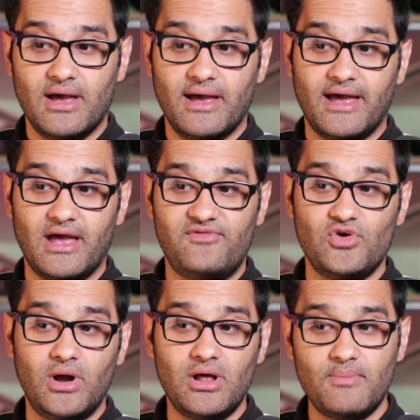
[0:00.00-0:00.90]
If
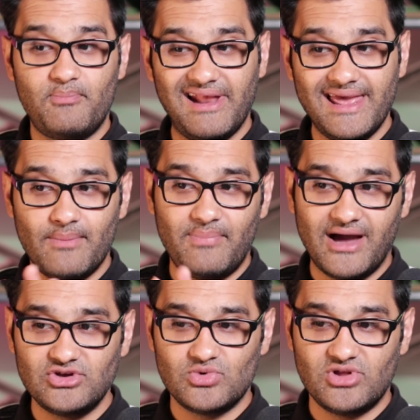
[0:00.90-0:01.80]
you want to play
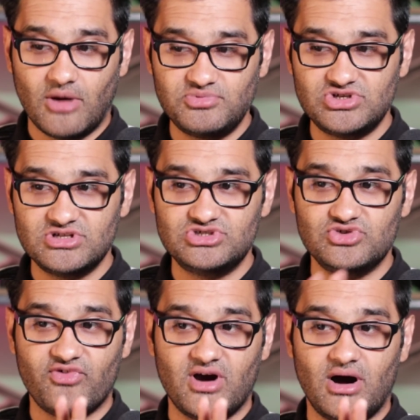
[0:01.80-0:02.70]
about with options,
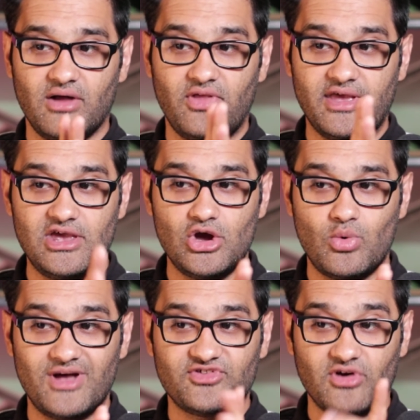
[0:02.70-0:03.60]
you've got the
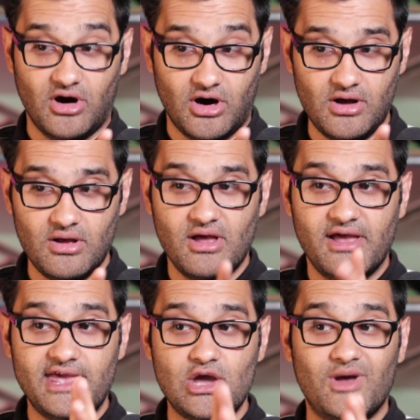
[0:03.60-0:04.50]
EOS R,
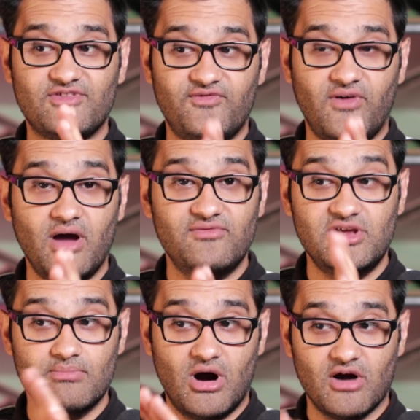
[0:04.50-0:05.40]
EOS
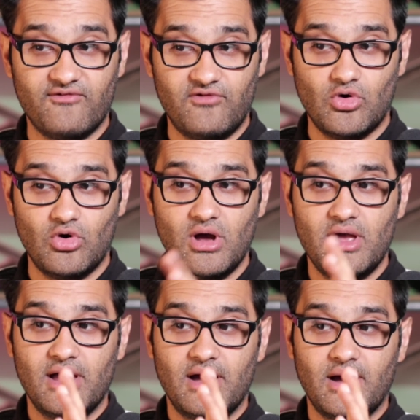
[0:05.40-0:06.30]
5D Mark IV,
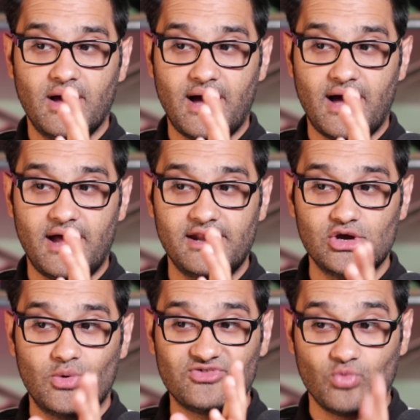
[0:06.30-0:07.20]
and
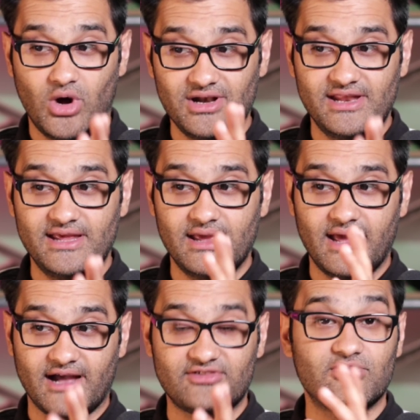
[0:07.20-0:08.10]
EOS
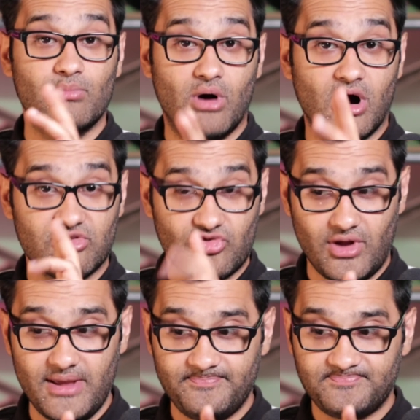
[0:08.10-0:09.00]
1D X Mark
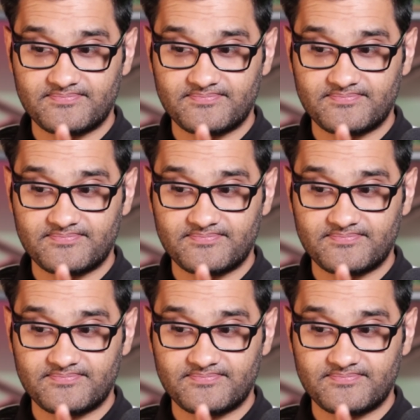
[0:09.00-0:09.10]
III.